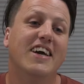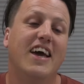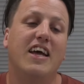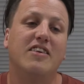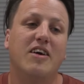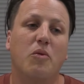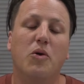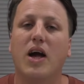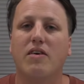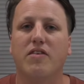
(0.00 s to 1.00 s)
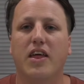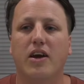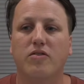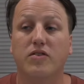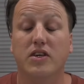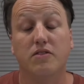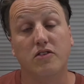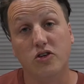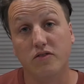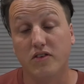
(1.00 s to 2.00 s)
And we'll cover that off in a
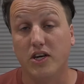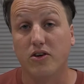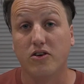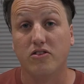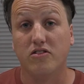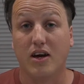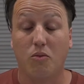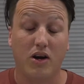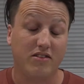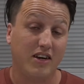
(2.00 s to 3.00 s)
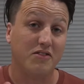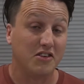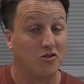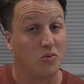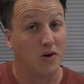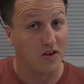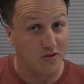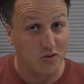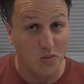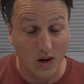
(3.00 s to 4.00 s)
future video because Witi have sent us one of
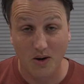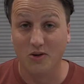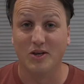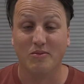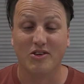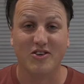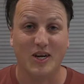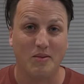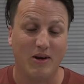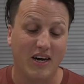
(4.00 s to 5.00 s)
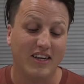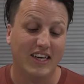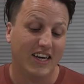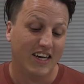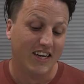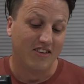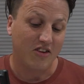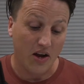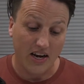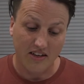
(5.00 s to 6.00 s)
those as well, which I'm excited about.
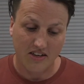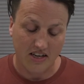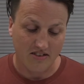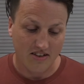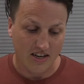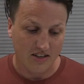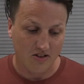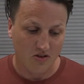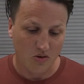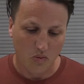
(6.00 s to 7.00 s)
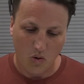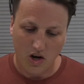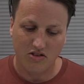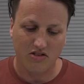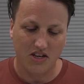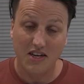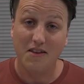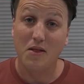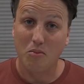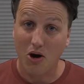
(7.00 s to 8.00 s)
So yeah, let's get stuck into what's
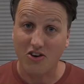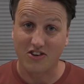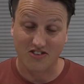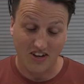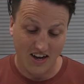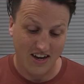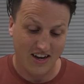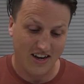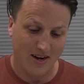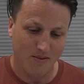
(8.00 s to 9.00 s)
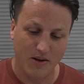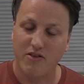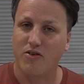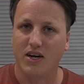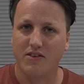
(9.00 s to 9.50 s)
in the box. Everyone